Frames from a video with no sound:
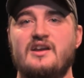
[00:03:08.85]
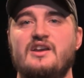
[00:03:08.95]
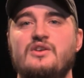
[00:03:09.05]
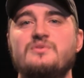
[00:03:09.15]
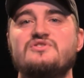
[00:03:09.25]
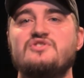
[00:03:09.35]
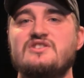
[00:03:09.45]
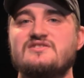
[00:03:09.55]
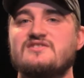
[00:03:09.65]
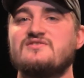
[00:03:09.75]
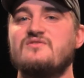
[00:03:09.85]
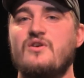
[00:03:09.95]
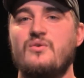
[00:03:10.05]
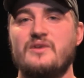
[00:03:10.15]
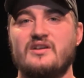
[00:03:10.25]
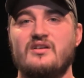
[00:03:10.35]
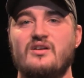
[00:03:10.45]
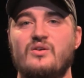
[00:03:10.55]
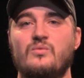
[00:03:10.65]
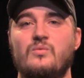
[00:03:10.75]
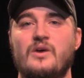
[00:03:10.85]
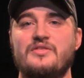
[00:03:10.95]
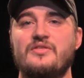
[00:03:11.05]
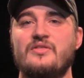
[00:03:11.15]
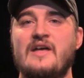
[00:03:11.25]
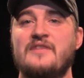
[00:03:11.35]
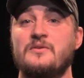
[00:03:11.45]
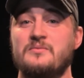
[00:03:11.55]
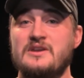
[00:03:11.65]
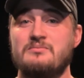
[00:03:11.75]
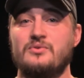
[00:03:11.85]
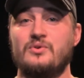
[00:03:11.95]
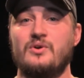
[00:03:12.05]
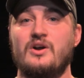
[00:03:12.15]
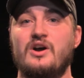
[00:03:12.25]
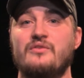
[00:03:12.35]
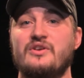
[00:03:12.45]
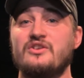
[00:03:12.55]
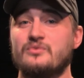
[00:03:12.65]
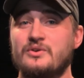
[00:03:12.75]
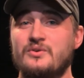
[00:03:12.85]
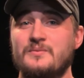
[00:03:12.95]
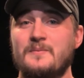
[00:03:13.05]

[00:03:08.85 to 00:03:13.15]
It was Jesus knowing that the people of Israel,